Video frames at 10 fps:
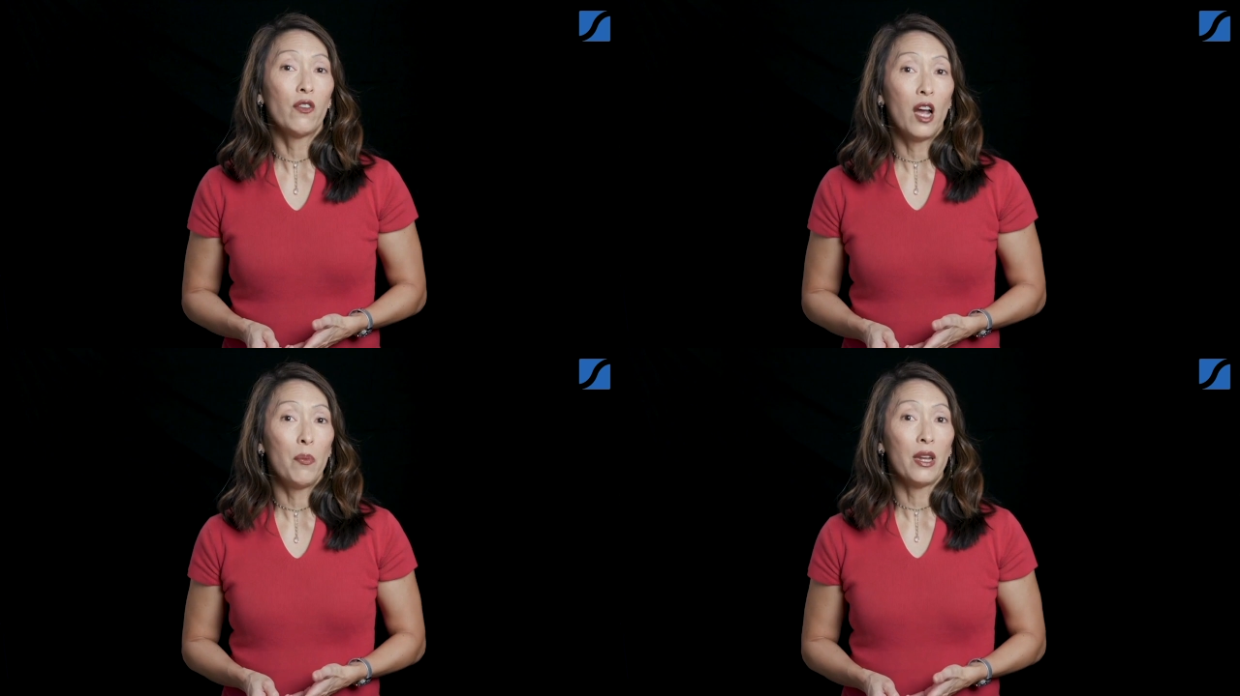of
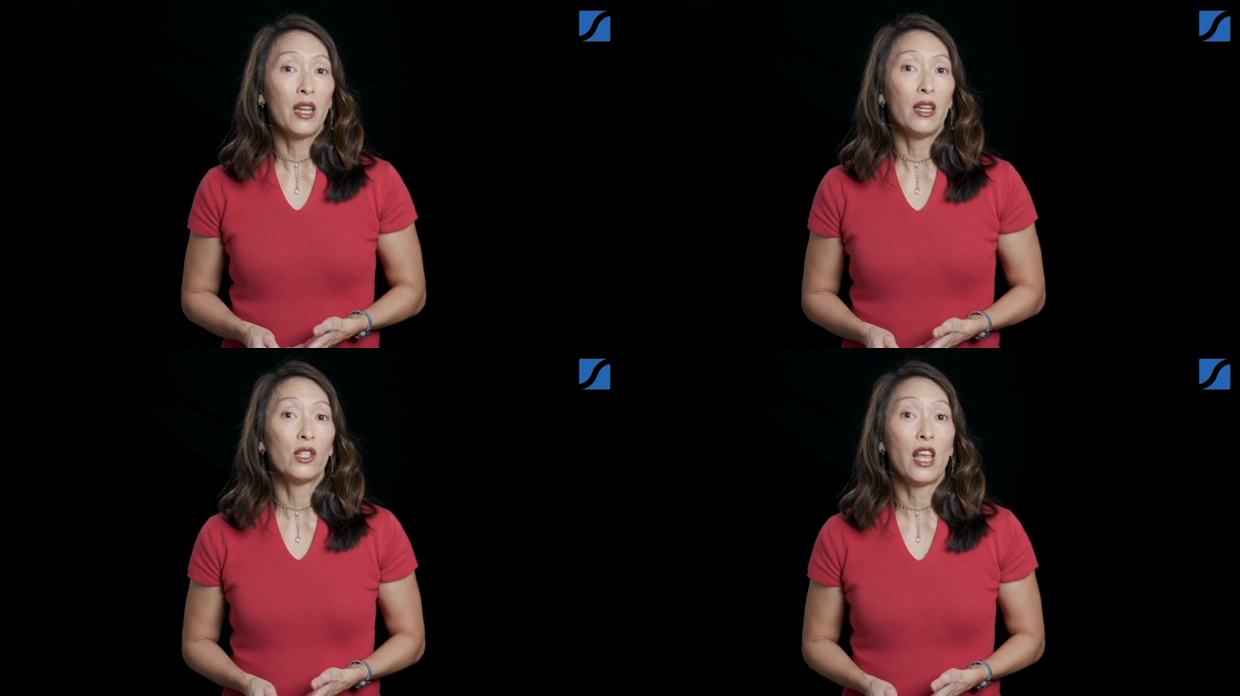
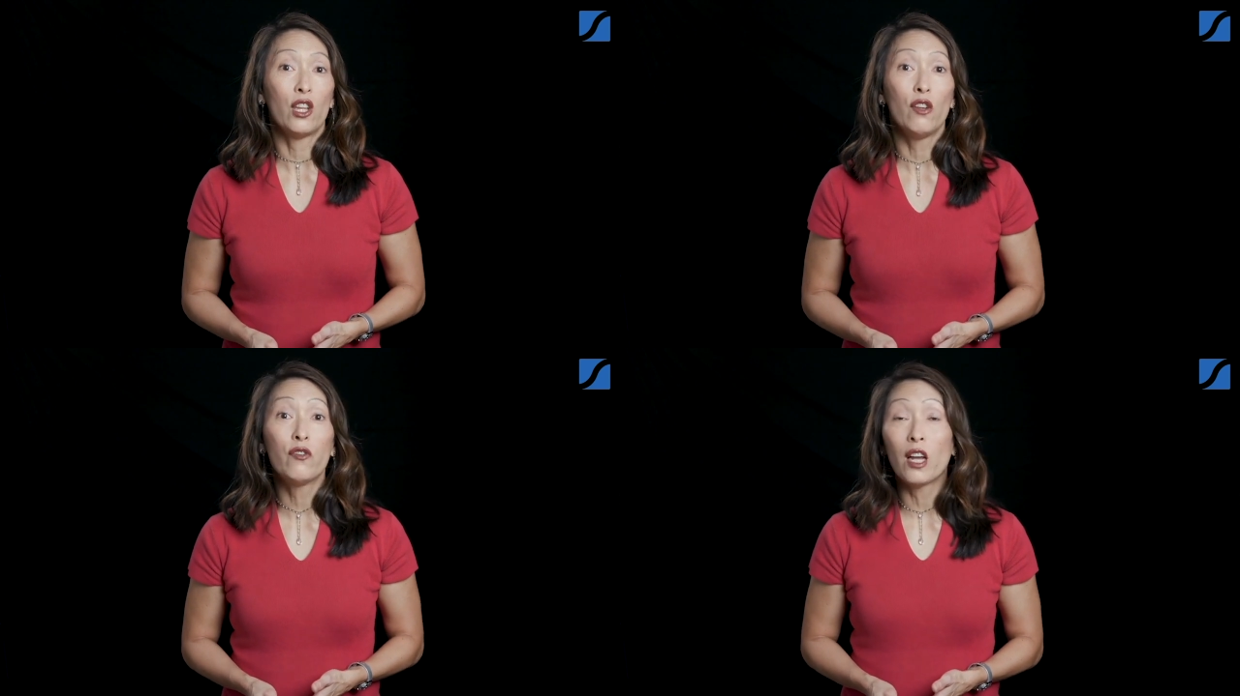companies that
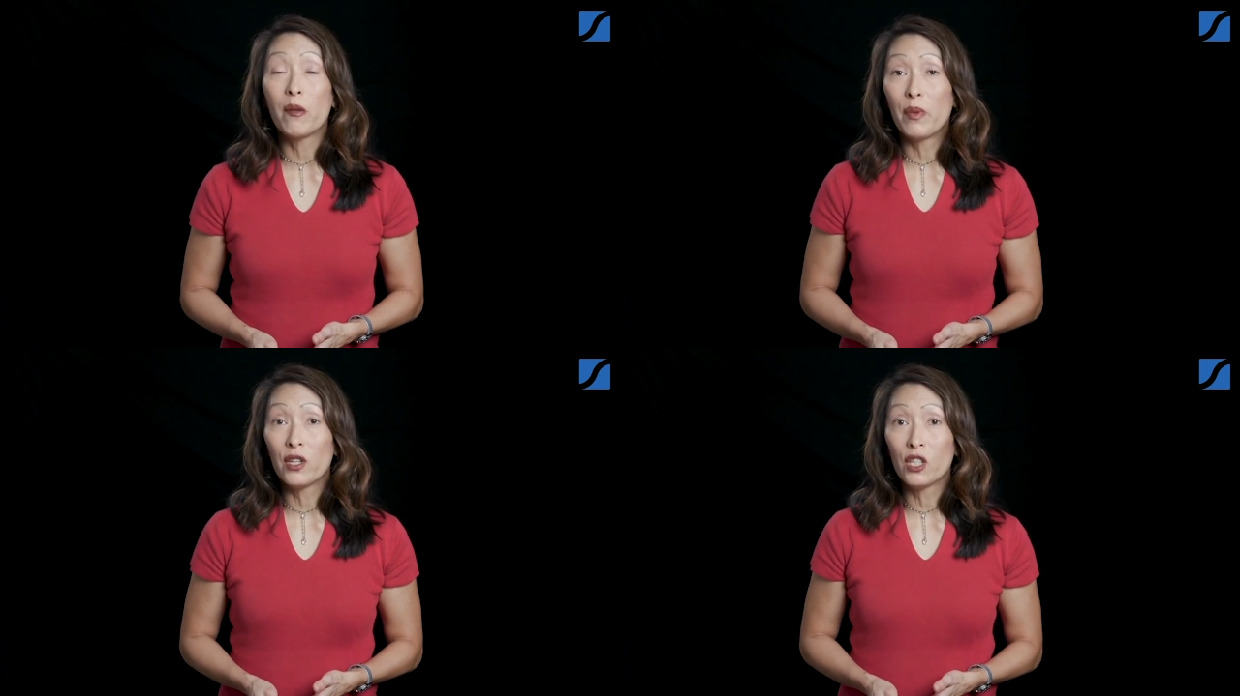you've
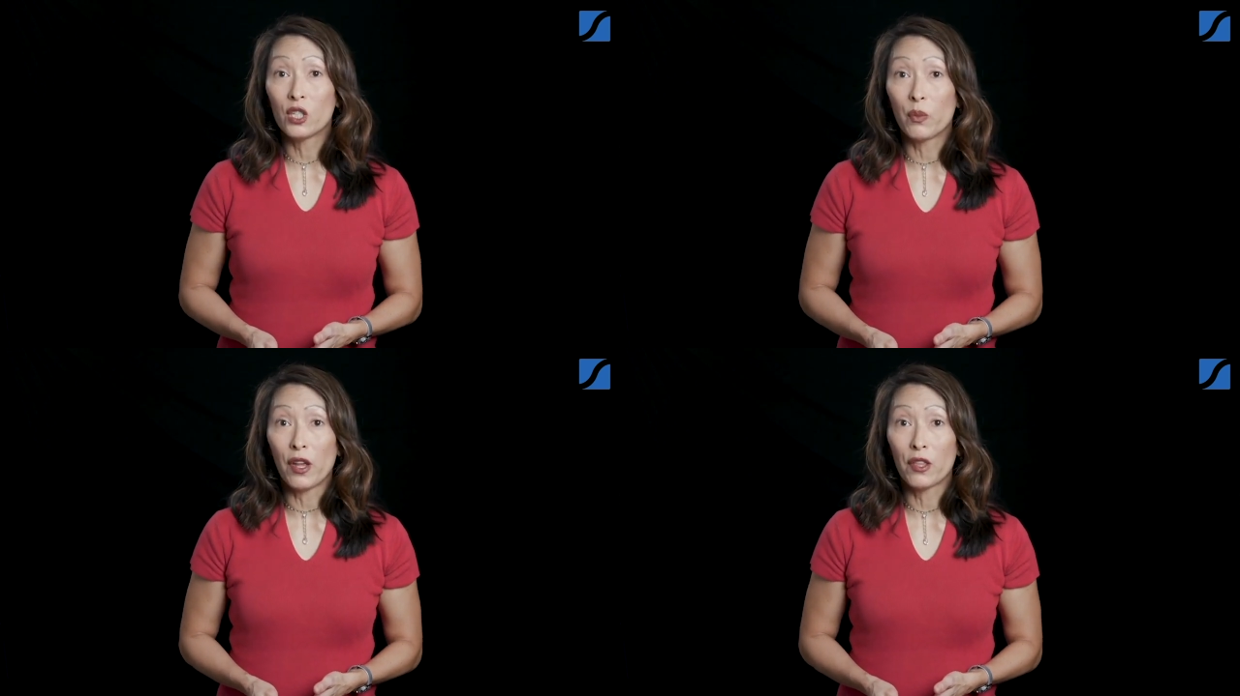done
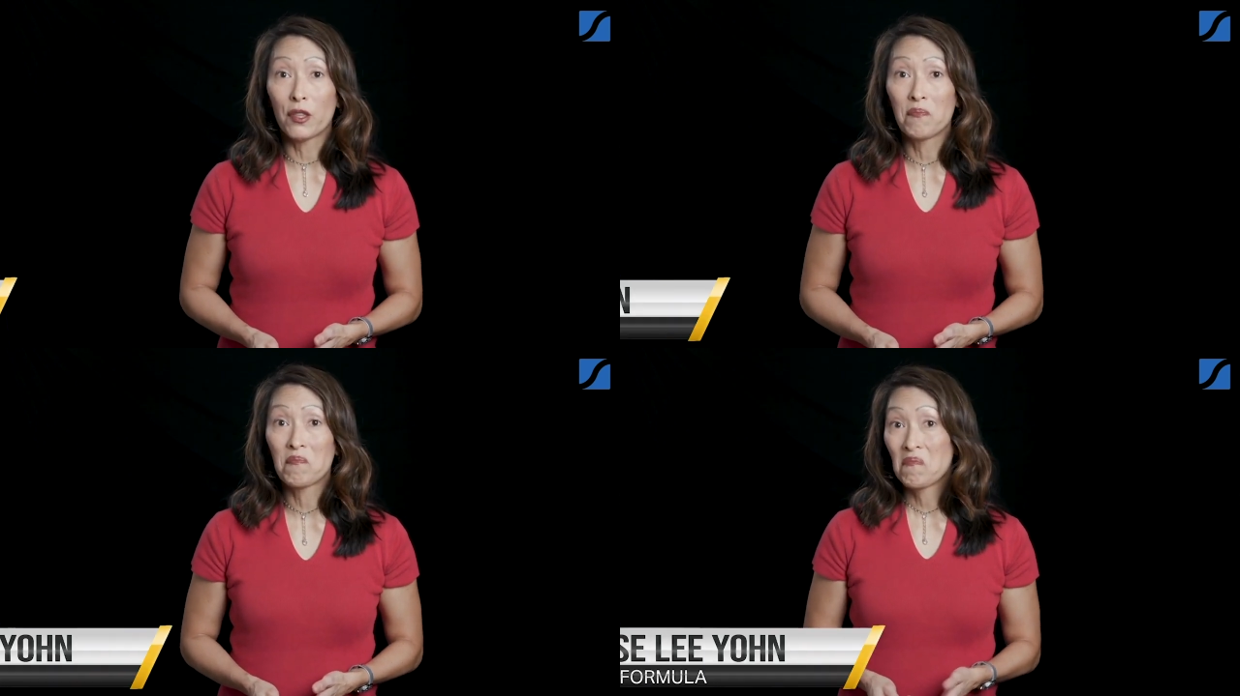business with,